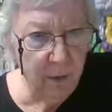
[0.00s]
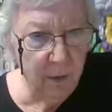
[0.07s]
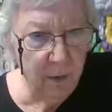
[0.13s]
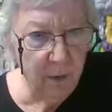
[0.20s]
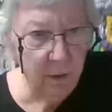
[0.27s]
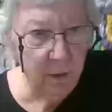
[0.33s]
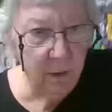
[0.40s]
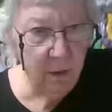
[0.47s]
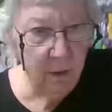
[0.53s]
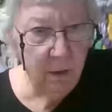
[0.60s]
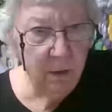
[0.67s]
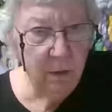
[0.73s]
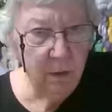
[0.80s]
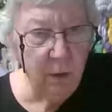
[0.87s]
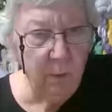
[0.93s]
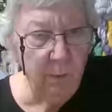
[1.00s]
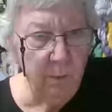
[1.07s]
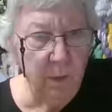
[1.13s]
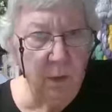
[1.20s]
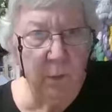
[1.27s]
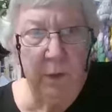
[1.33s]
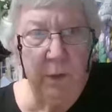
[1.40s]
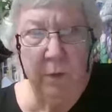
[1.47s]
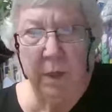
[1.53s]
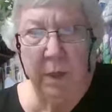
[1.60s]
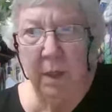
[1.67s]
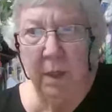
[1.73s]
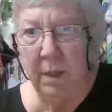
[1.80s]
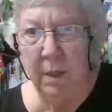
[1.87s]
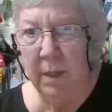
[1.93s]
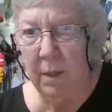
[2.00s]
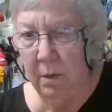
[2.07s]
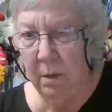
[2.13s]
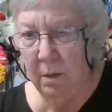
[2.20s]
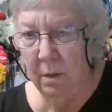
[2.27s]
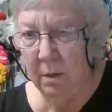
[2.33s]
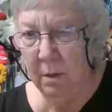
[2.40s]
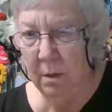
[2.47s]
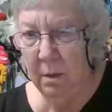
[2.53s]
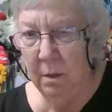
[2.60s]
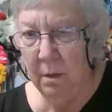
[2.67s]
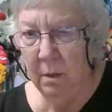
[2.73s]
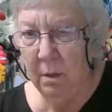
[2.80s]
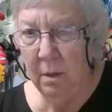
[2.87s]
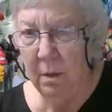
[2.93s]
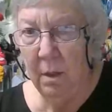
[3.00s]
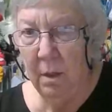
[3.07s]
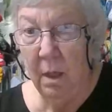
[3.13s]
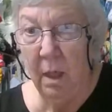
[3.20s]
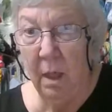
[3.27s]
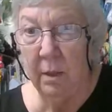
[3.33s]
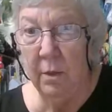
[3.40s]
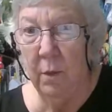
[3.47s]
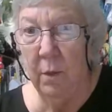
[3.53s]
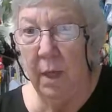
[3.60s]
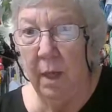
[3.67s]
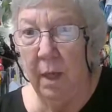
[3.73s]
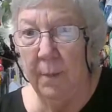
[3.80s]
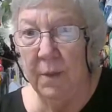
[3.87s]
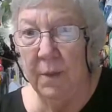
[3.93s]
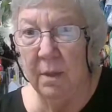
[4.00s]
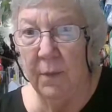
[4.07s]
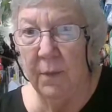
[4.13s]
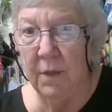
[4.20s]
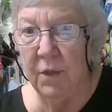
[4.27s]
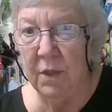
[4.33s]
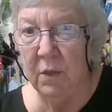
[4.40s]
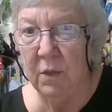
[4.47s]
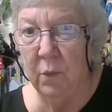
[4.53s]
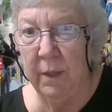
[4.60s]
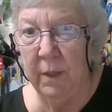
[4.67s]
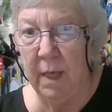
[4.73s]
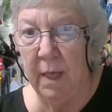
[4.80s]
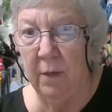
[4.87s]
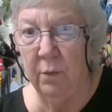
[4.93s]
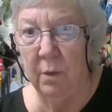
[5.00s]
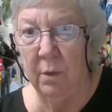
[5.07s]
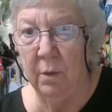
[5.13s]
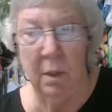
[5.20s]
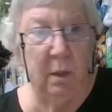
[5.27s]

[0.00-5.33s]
Nope. Are we okay now? I don't know what happened. Something just went out.